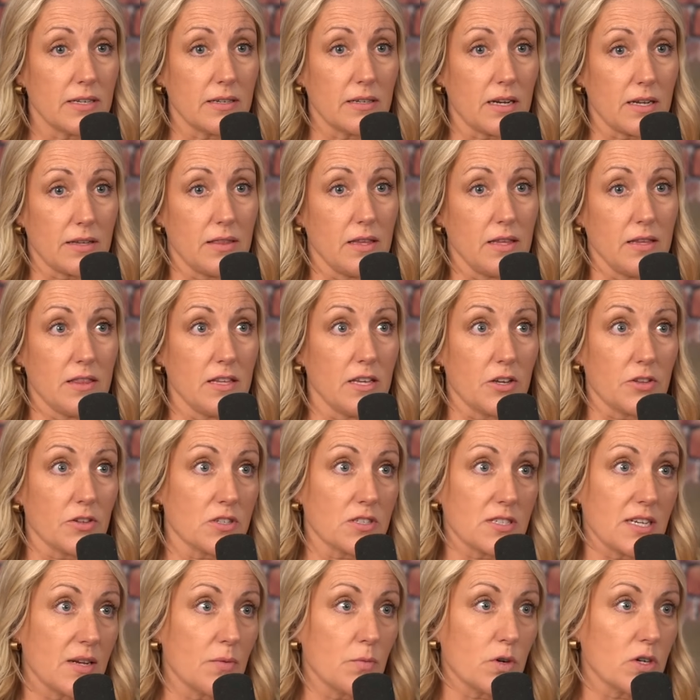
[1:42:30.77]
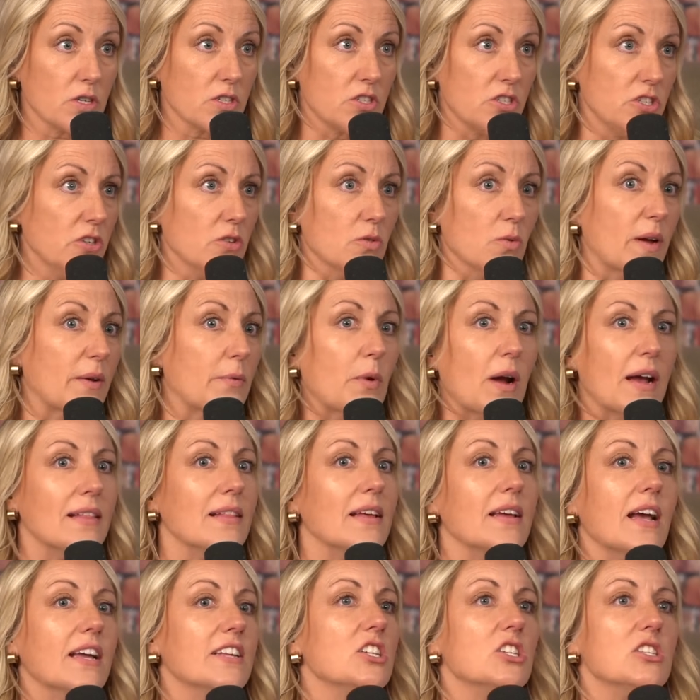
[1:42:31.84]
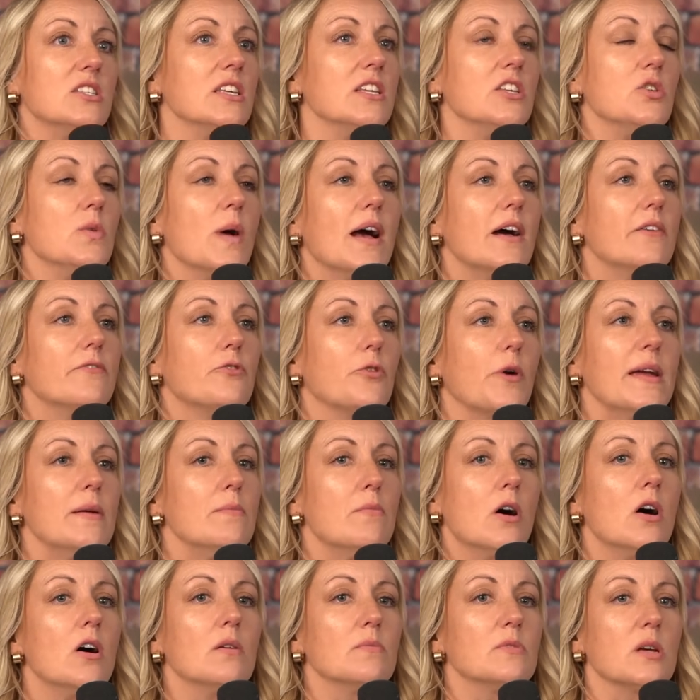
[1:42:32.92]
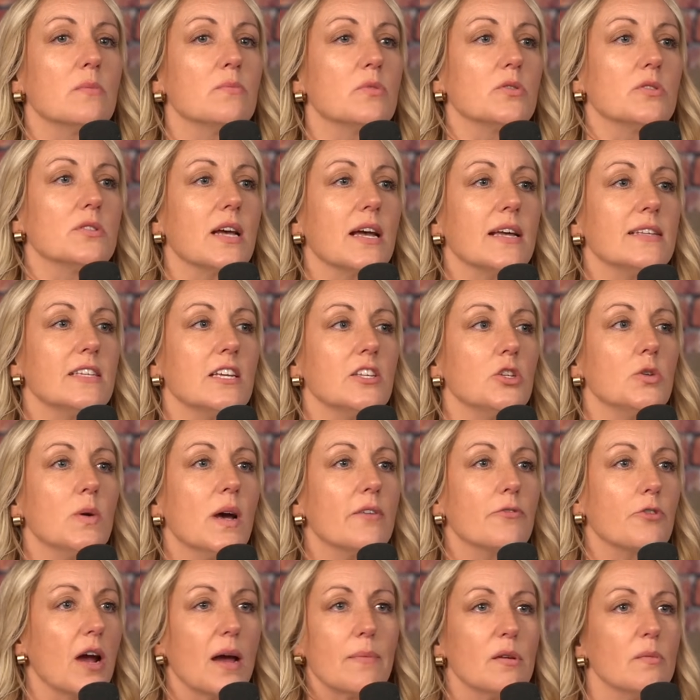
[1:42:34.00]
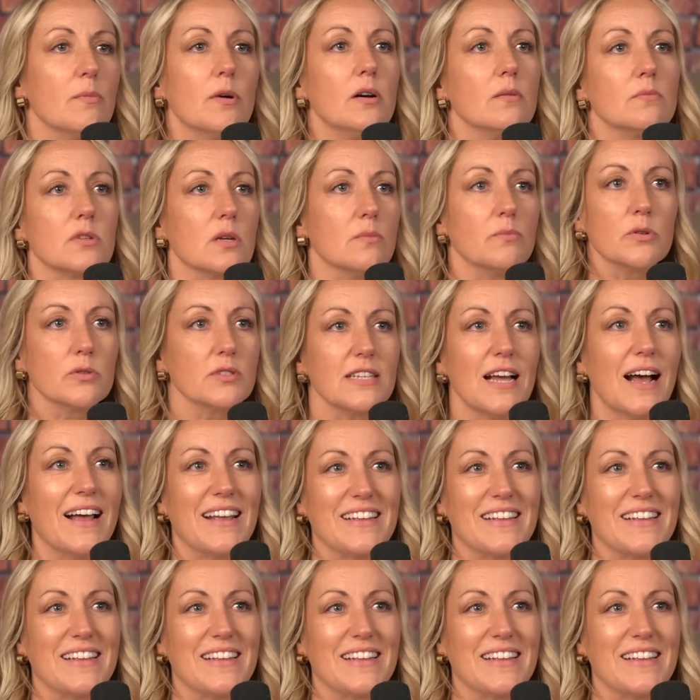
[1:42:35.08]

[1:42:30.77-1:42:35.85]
And I think the other side works too. Like, right? Like, I just think you have great moms on both sides and you have crappy moms on both